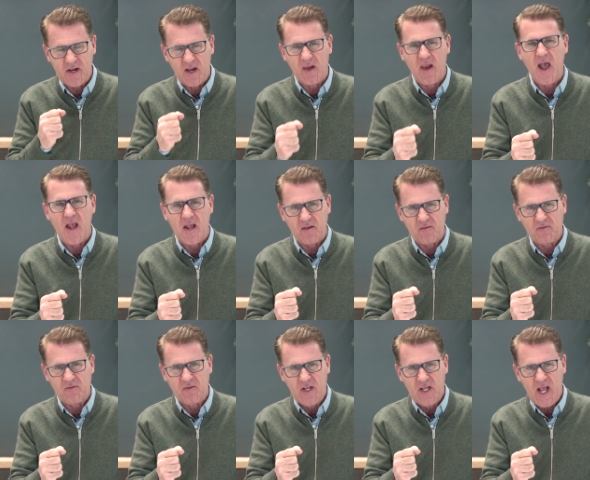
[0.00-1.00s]
alive
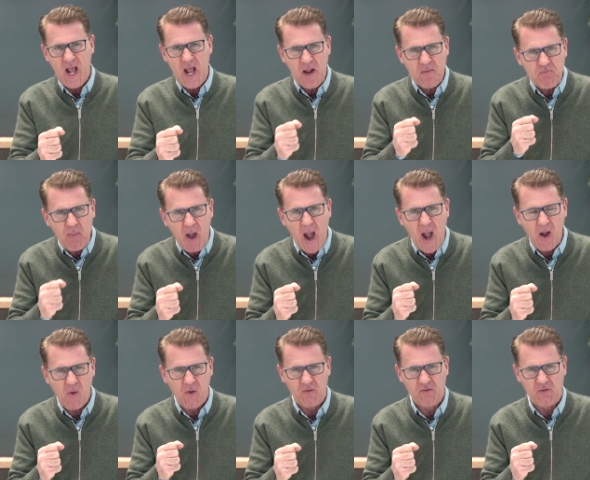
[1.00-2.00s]
and
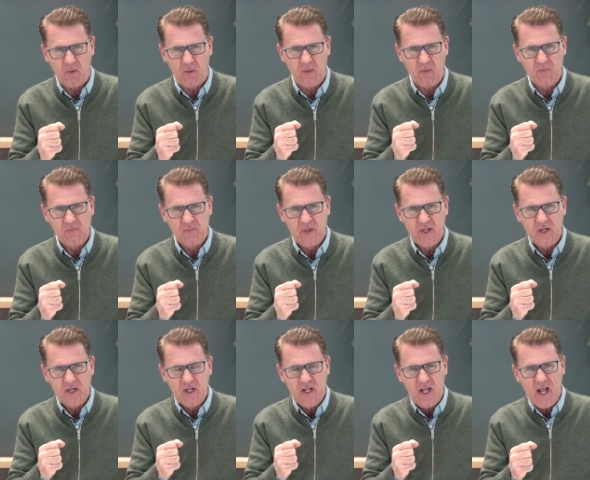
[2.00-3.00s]
powerful.
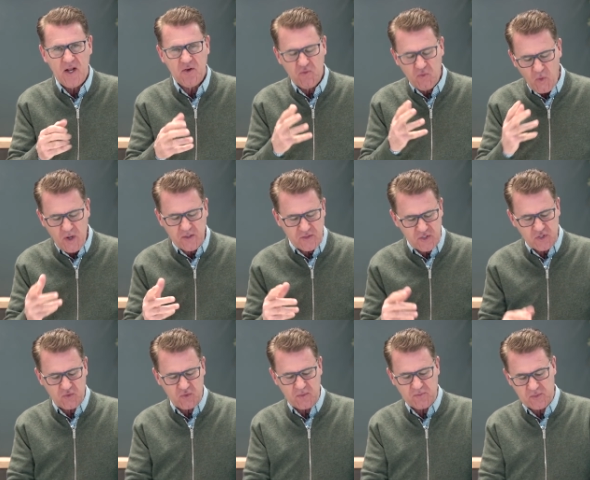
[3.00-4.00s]
And one
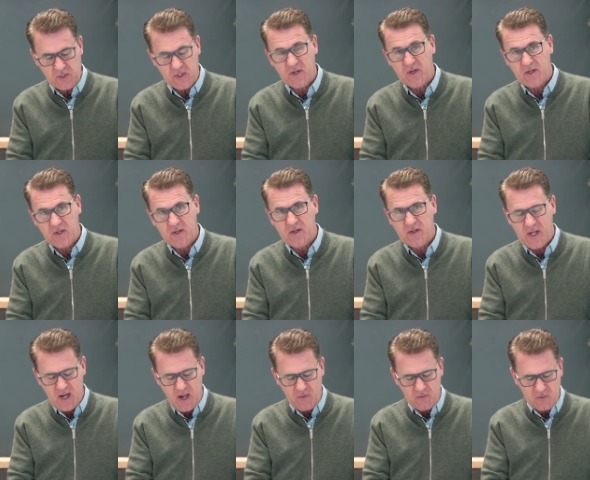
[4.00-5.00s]
scripture
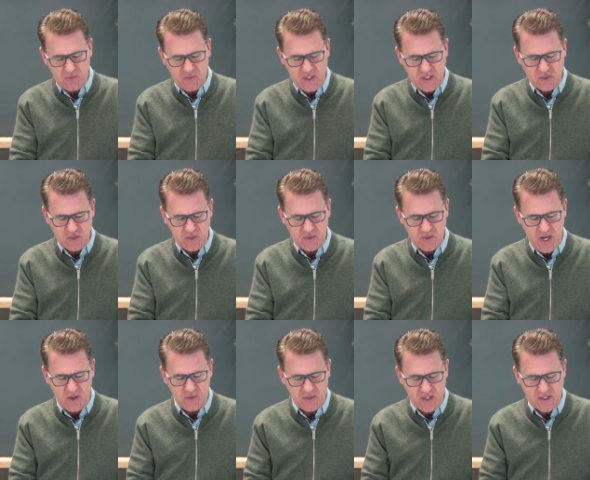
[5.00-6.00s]
that I will read to you
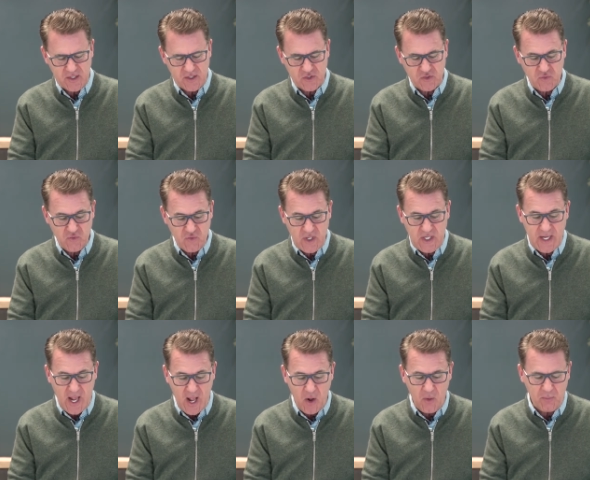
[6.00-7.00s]
now that has
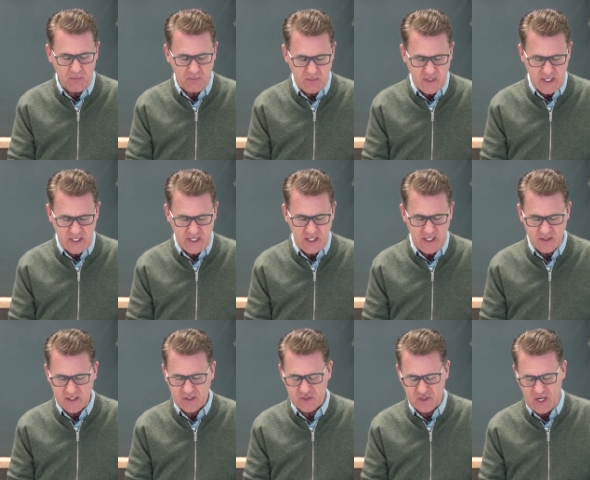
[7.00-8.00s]
really helped me in
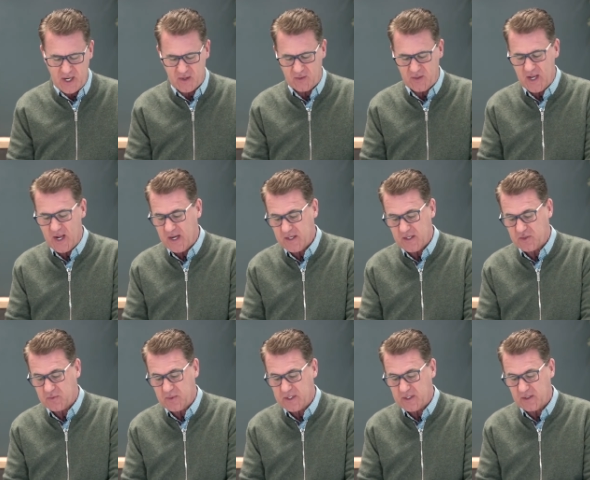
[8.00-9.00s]
this area, and
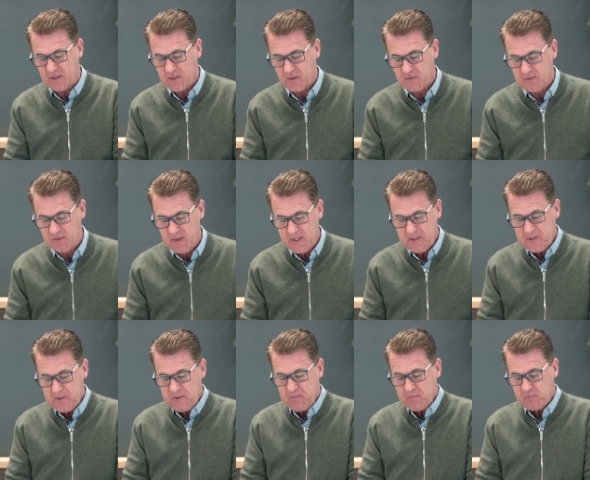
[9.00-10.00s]
it's because of
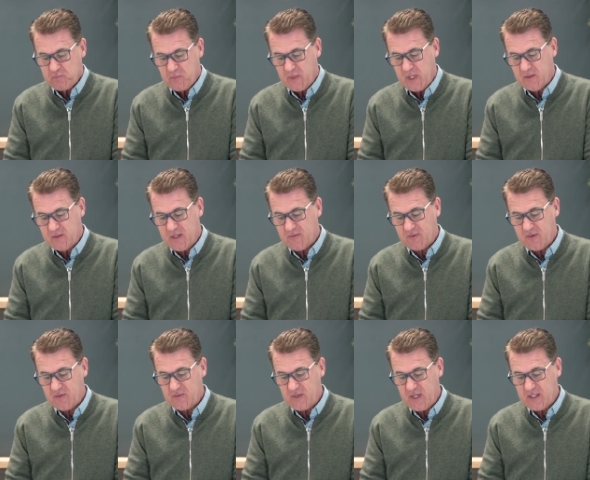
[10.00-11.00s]

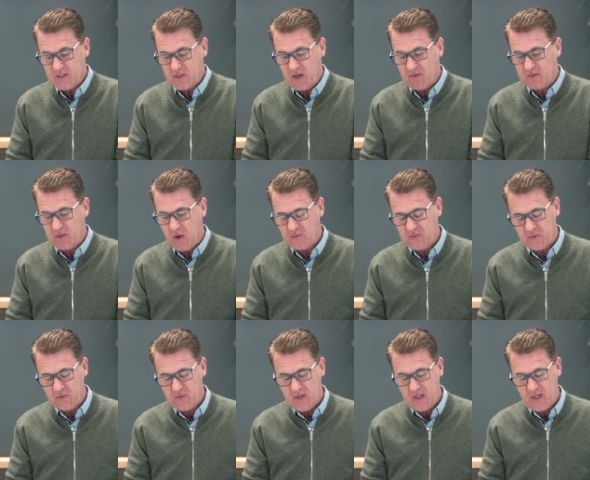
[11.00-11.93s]
different things I've gone through.